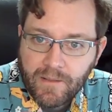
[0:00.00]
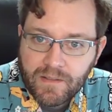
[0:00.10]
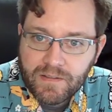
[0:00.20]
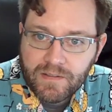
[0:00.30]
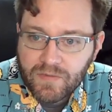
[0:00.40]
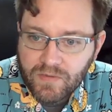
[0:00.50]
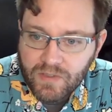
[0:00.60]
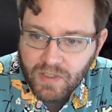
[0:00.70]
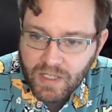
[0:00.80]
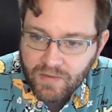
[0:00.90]
see if they've
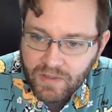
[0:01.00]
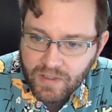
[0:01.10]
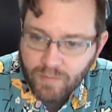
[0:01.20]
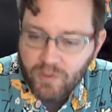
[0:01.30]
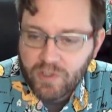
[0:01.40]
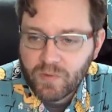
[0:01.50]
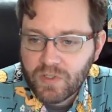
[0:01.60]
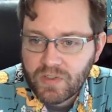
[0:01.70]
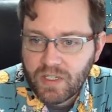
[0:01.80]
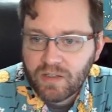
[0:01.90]
started to have any commercial real
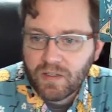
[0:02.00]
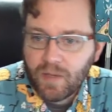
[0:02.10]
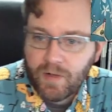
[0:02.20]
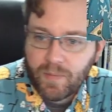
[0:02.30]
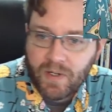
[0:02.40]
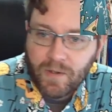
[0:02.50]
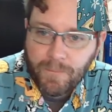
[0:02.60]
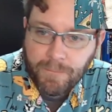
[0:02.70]
estate coming up here.